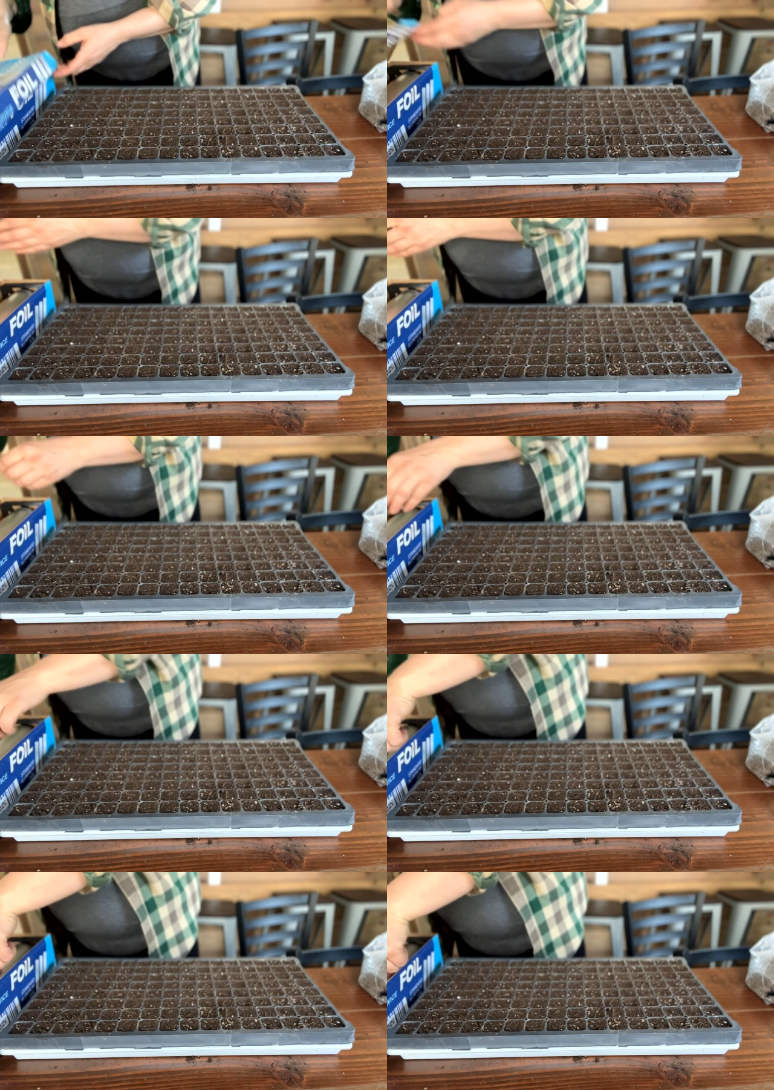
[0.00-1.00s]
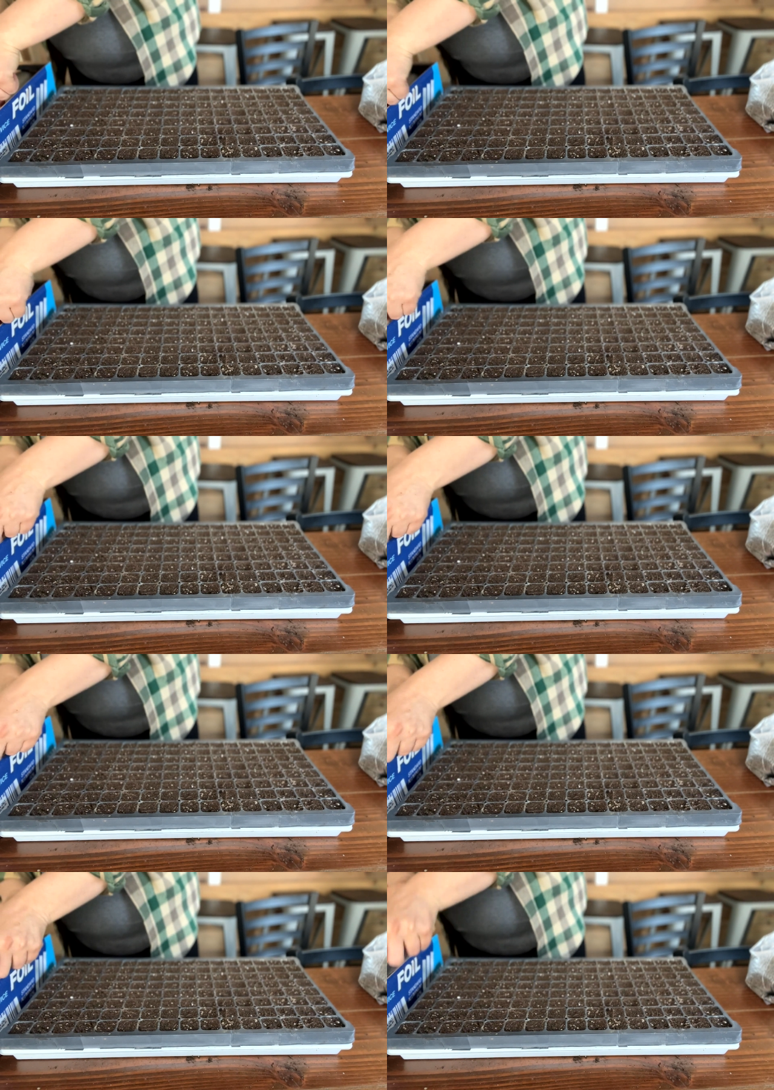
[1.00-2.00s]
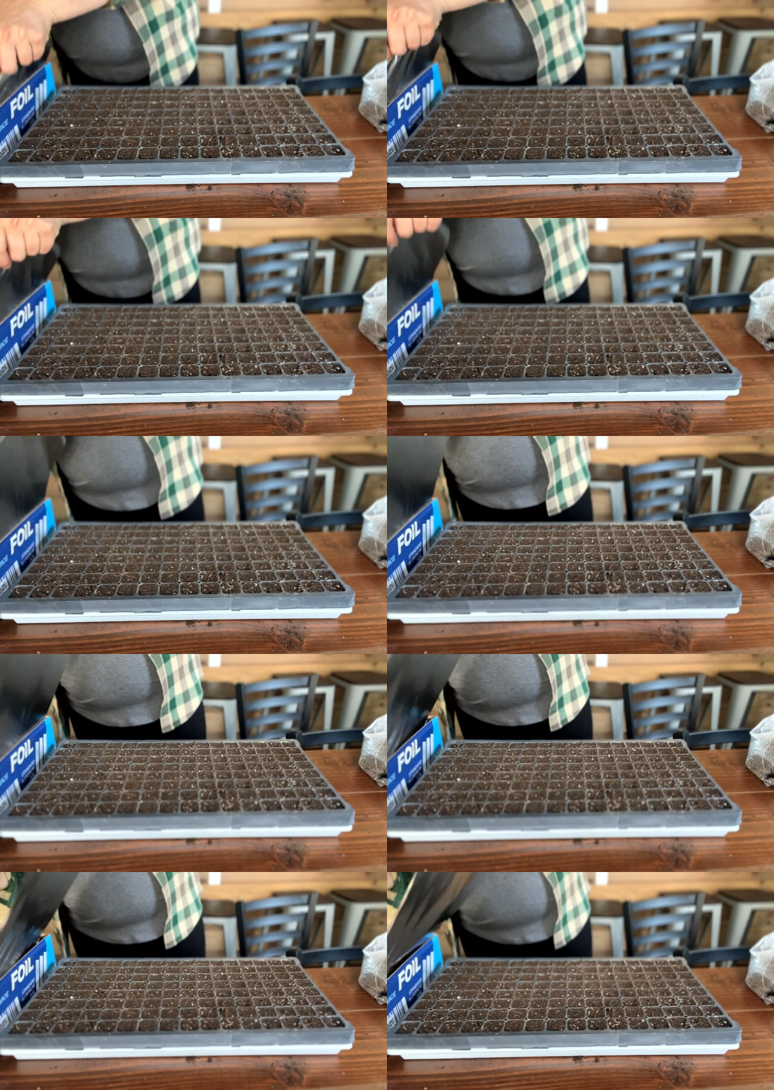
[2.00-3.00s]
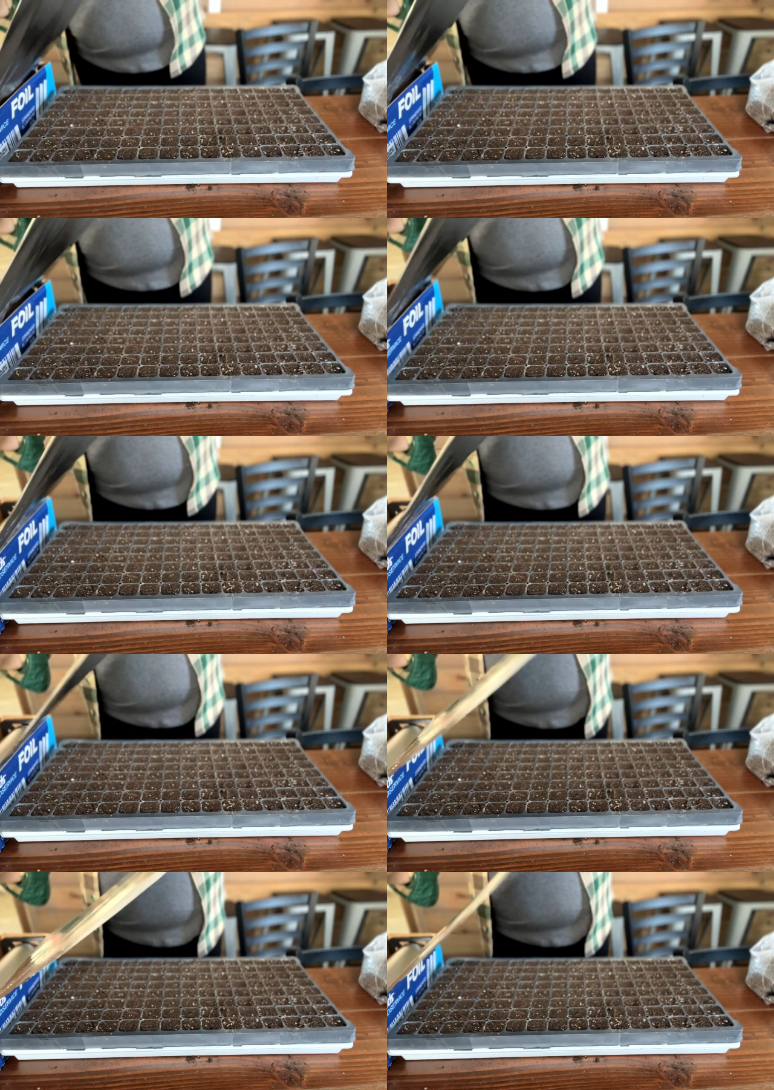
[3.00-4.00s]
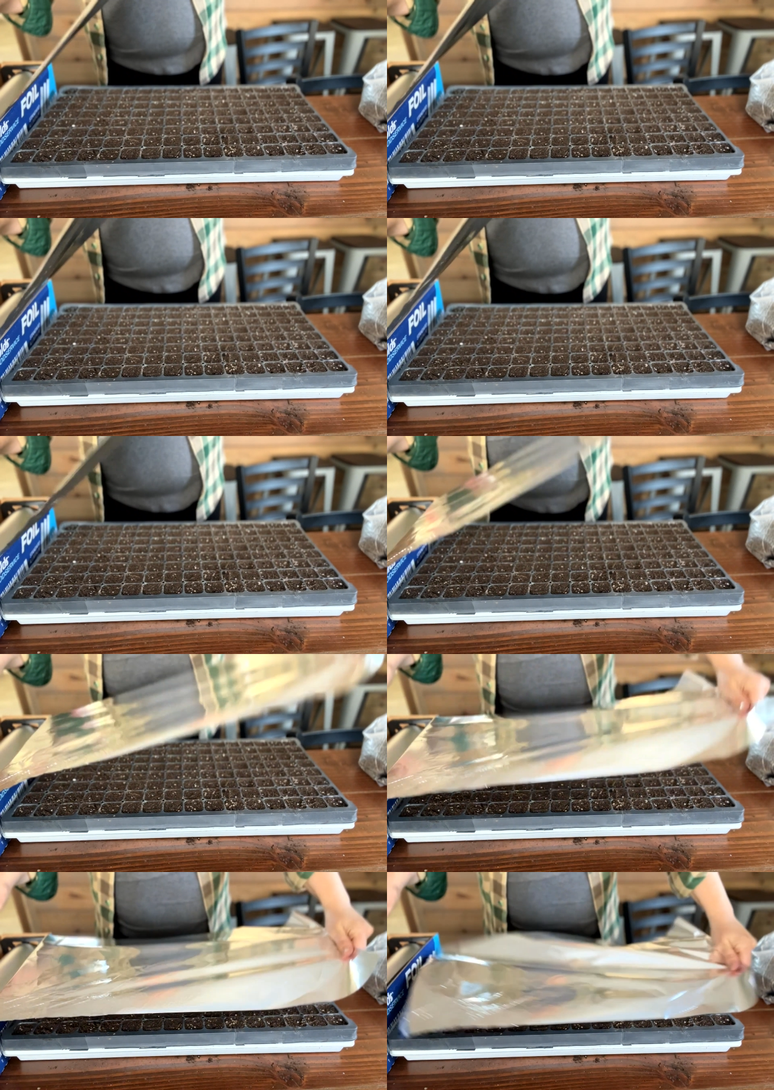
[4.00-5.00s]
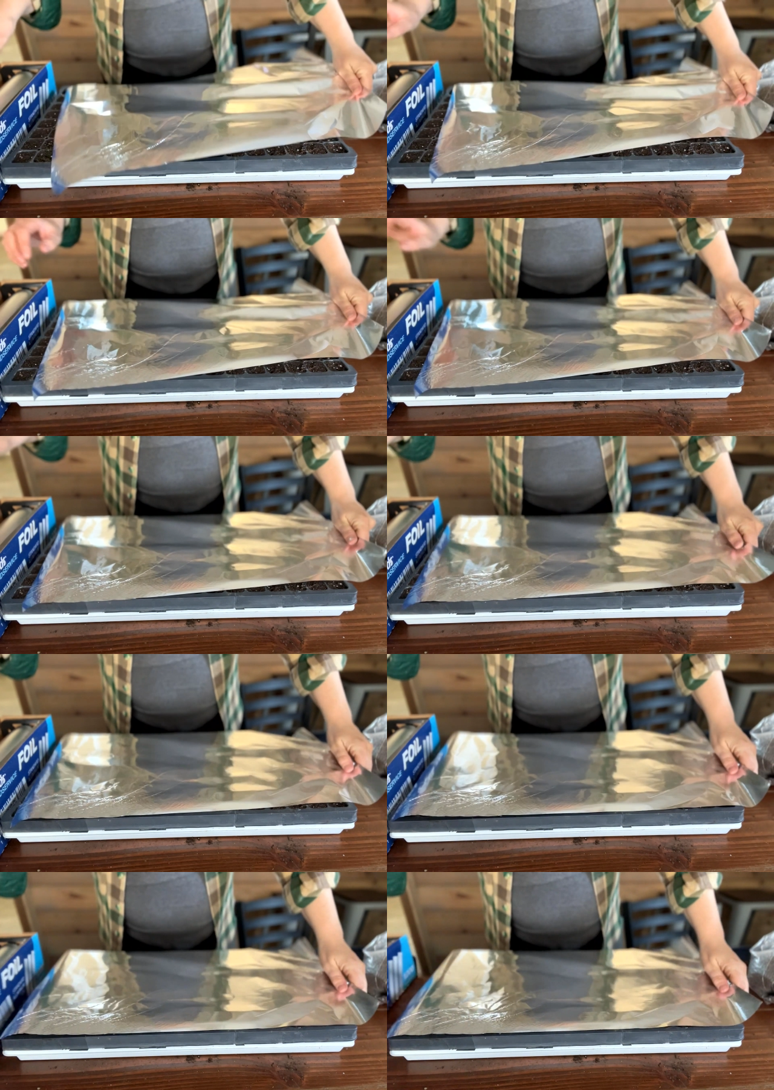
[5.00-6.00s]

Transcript: No face is visible, so there are no lips to read.